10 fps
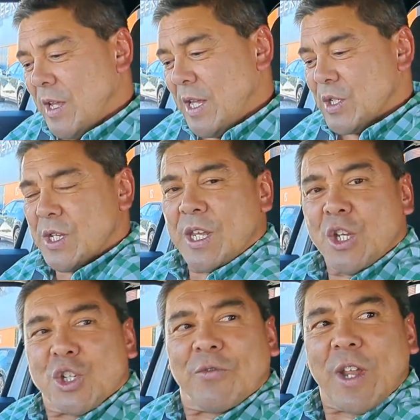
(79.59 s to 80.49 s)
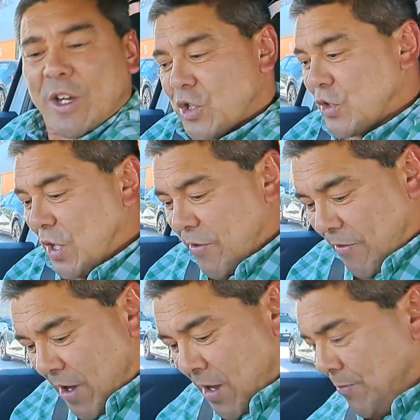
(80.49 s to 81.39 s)
Easy gear shift action so
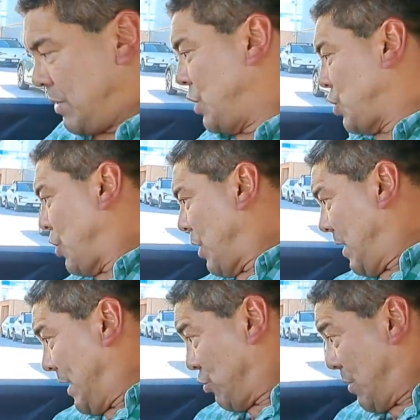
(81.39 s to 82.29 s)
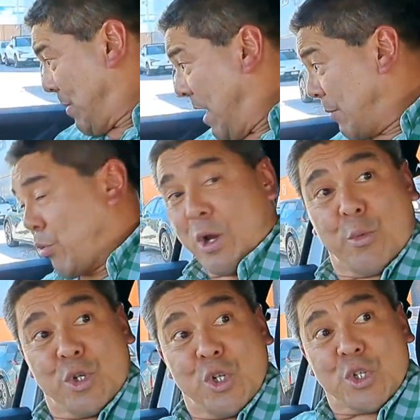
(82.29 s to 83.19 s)
far. And it's got an electric park brake
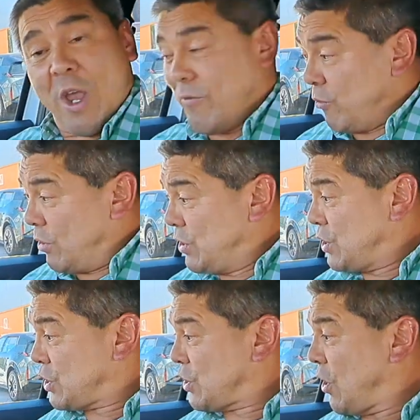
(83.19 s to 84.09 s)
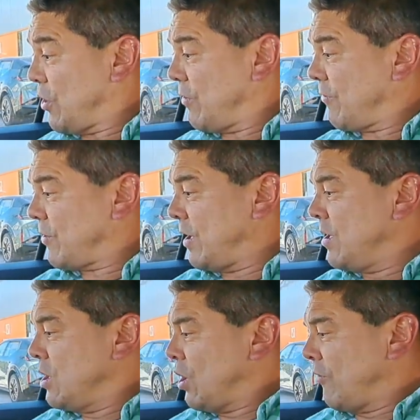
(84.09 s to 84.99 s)
which is over on this side of the
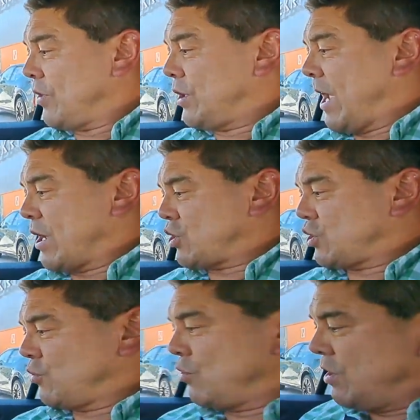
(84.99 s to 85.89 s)
dash.